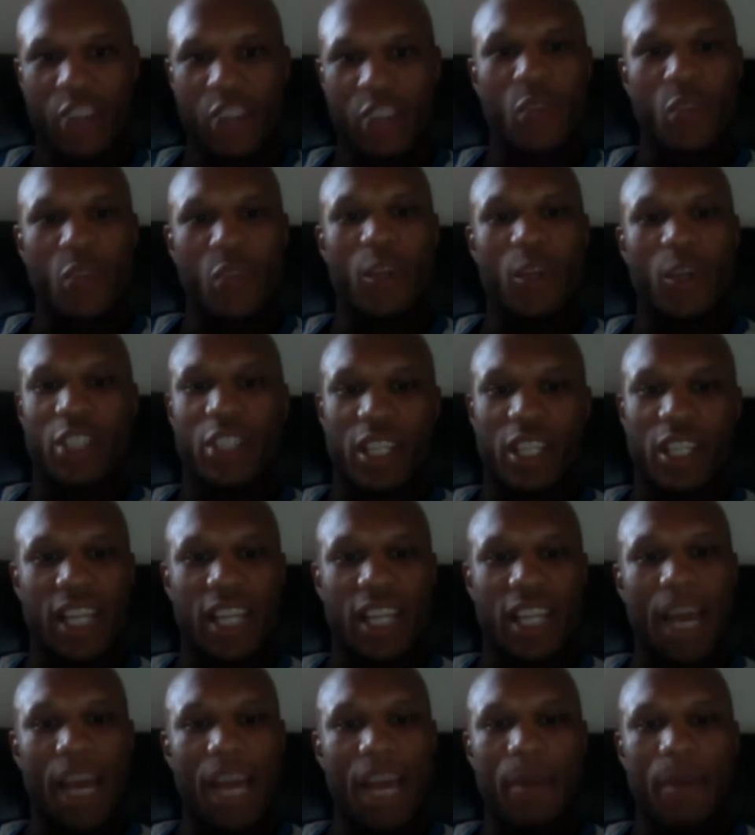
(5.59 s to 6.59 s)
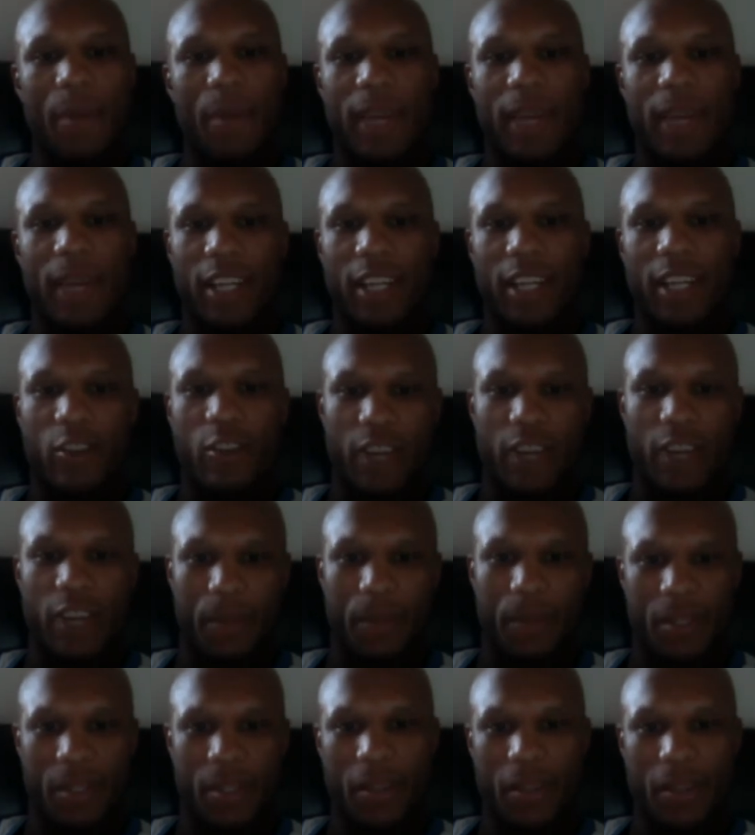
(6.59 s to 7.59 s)
and you're watching the MMA
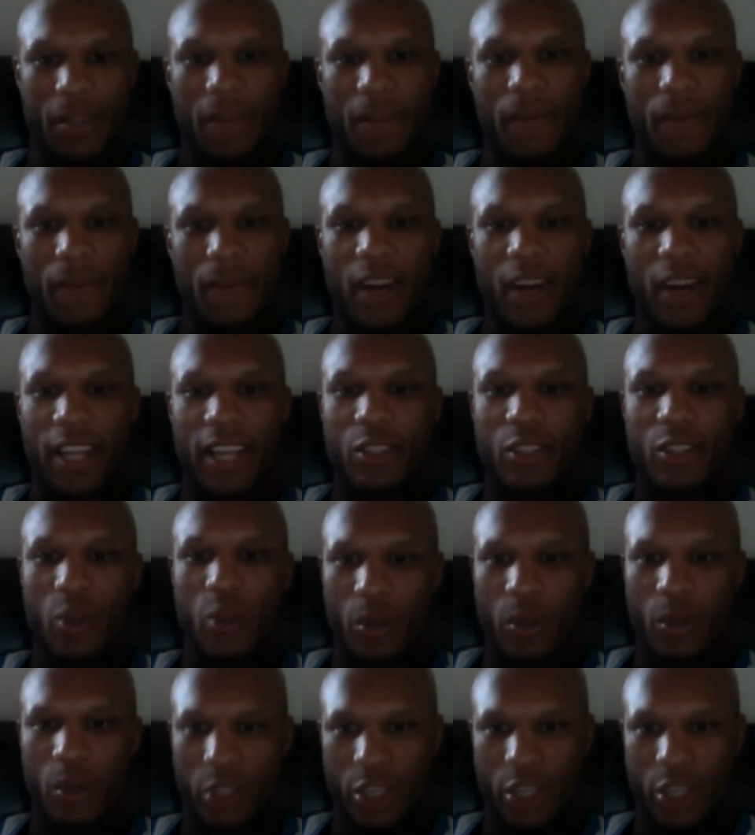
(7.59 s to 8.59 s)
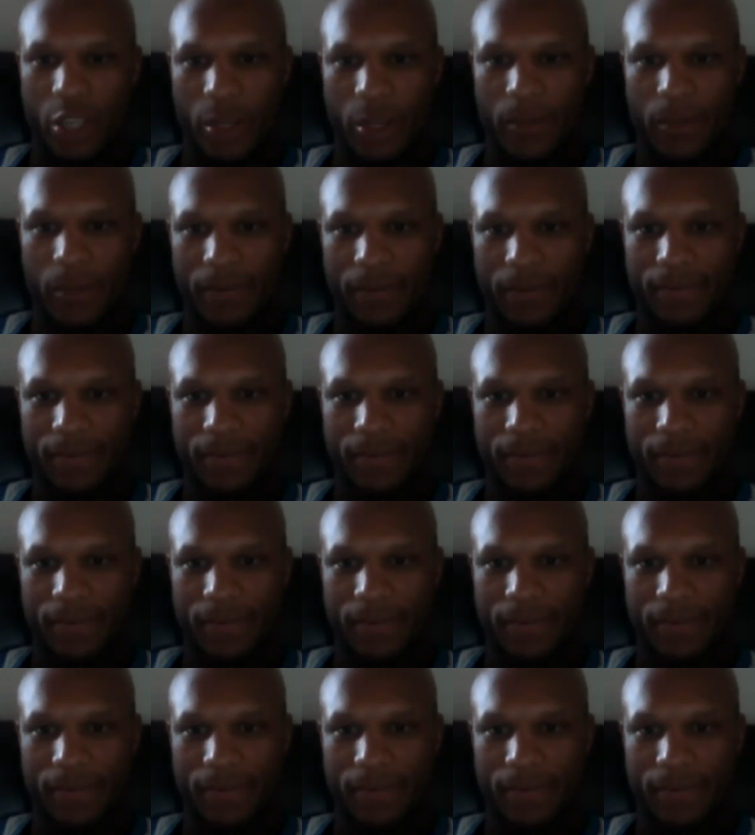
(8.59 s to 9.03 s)
Crypt Fighting Talk Show.